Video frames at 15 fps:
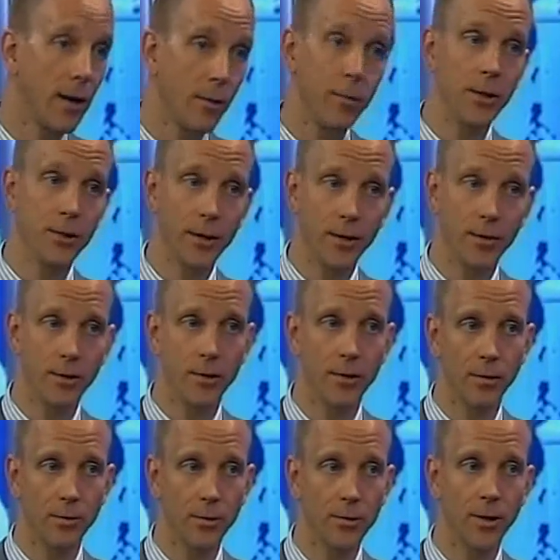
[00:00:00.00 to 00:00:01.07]
How do we change
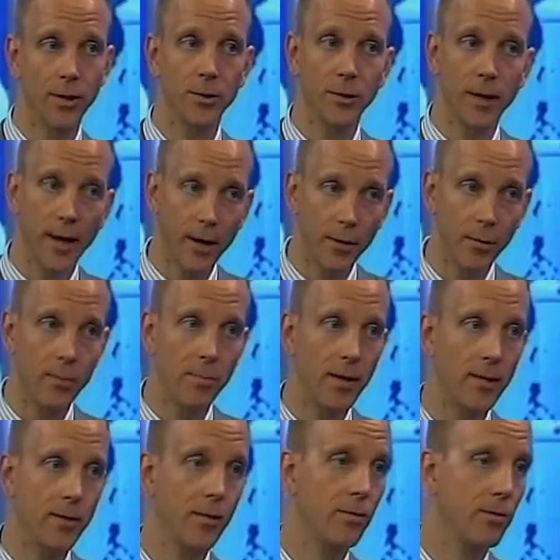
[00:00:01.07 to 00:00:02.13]
the conversation? How do
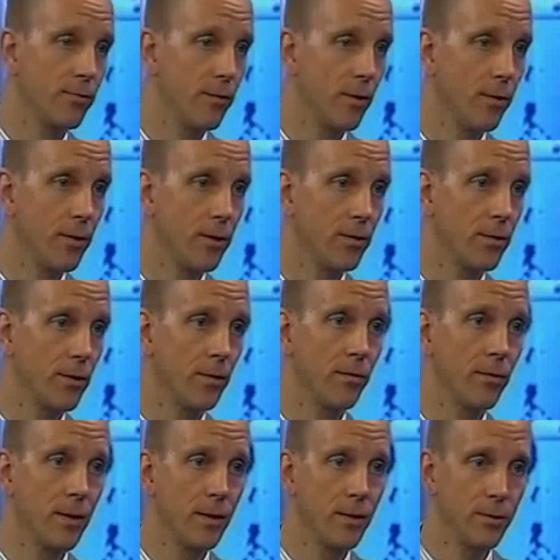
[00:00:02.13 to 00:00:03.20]
we make this a focus
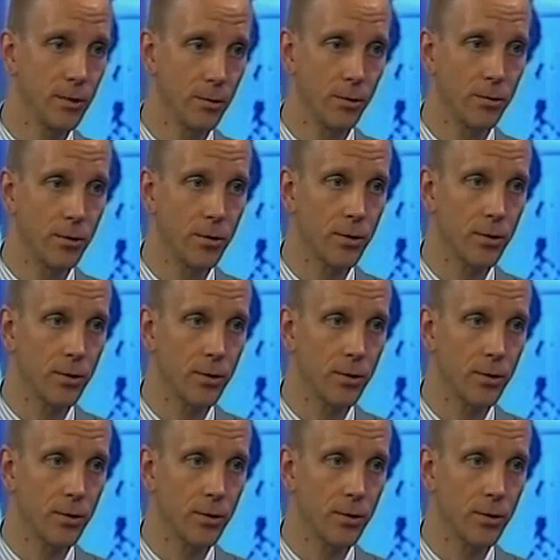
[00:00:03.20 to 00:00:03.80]
of zero